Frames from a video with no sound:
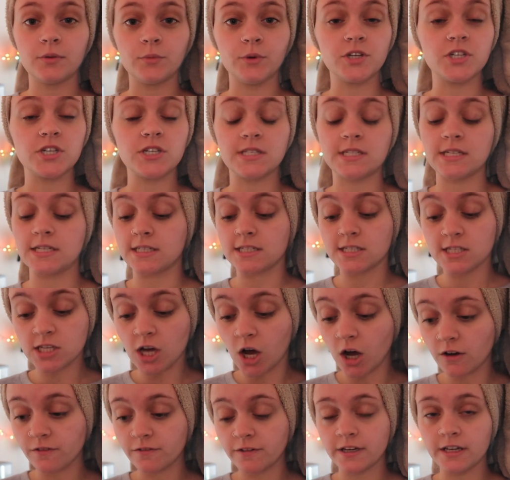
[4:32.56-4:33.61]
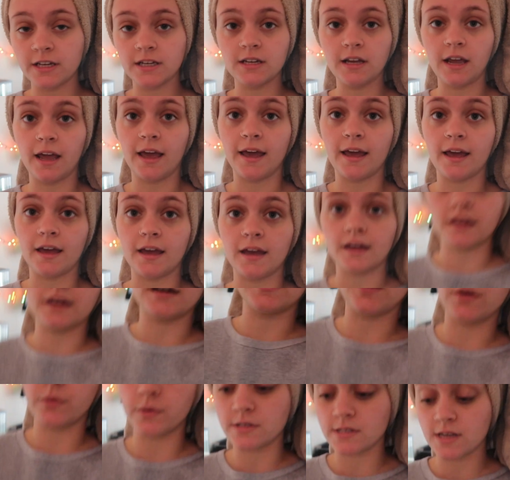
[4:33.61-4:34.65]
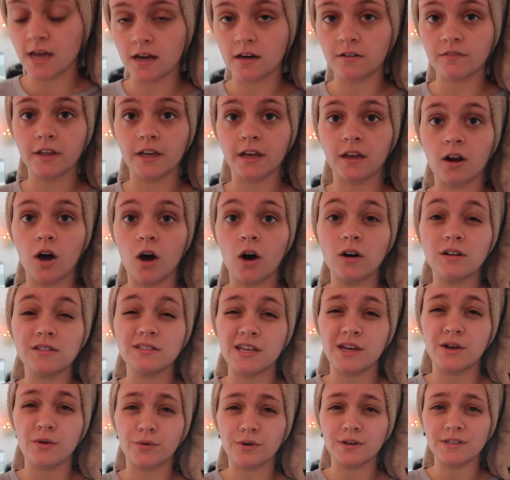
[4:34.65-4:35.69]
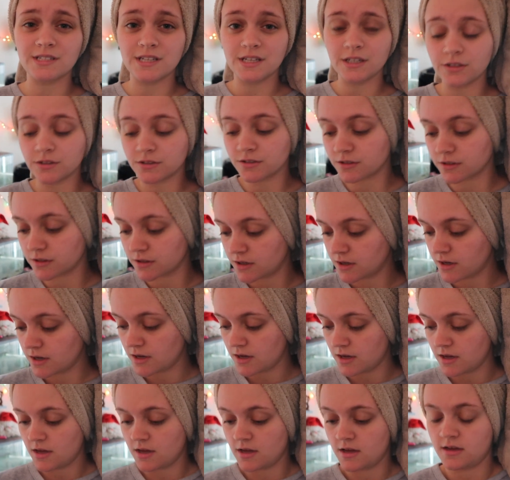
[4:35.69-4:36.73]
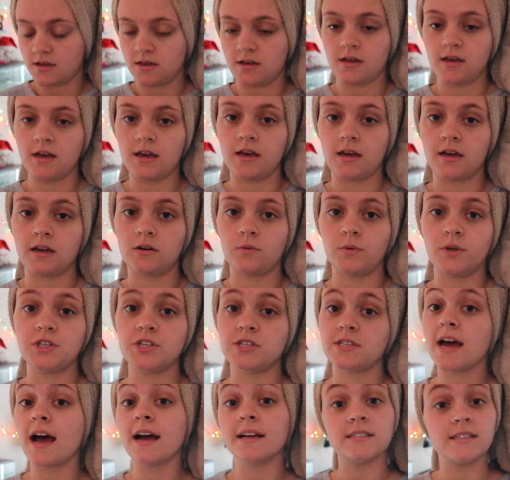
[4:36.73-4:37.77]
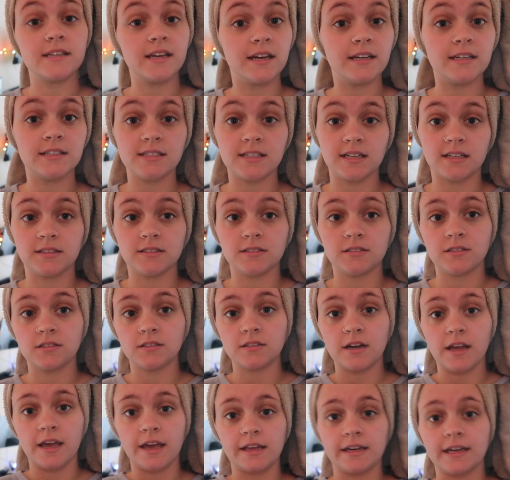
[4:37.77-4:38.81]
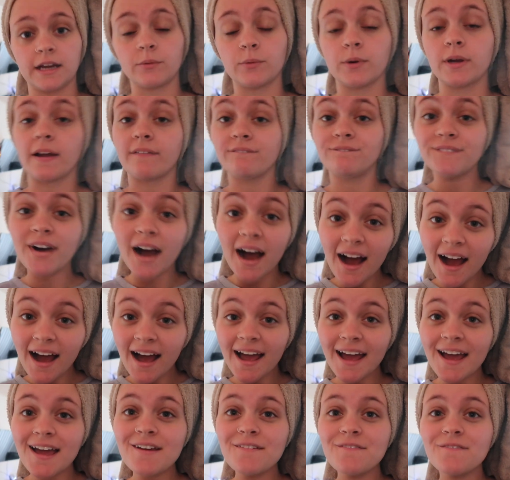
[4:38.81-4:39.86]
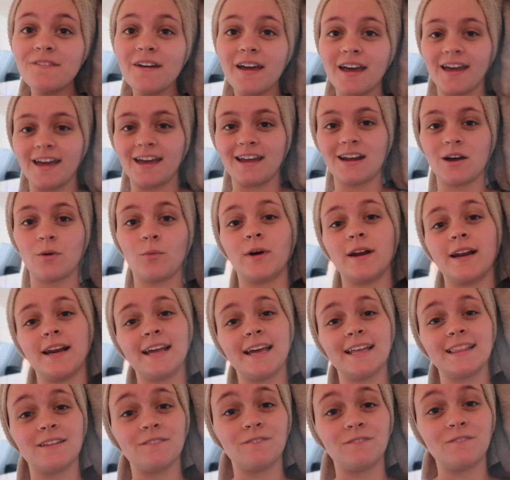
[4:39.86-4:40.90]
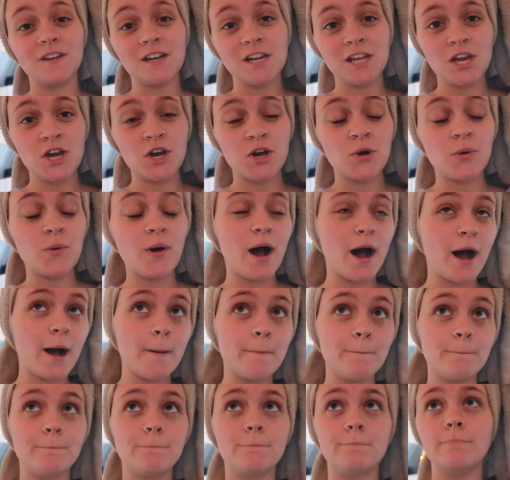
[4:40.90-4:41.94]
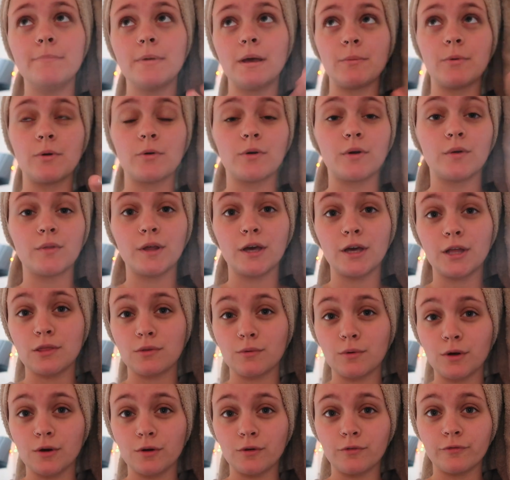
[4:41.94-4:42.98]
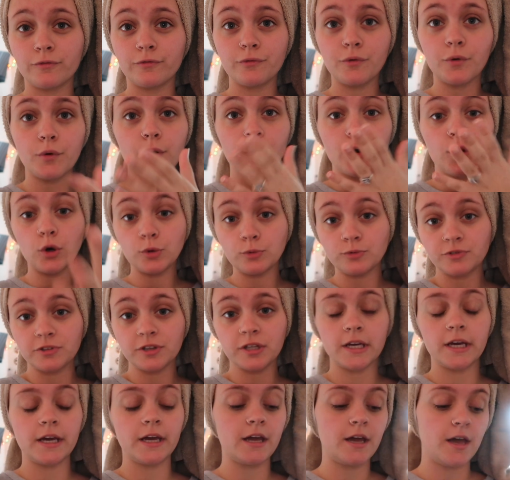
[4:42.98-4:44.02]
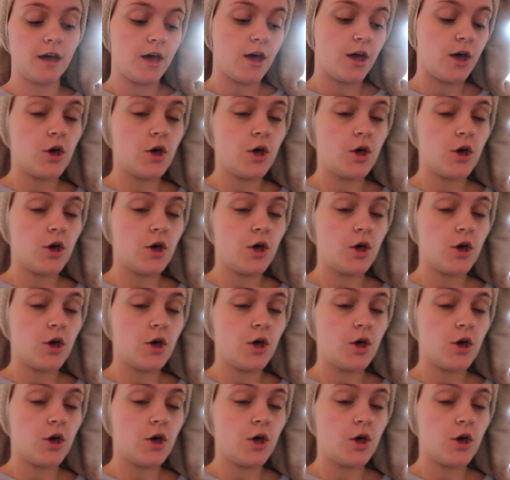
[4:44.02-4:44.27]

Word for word: we just didn't solve it and it was kind of like an all day ordeal and we just had to get it done and I work at 5 and I wanted to get the video up maybe around like 3 or 4 hopefully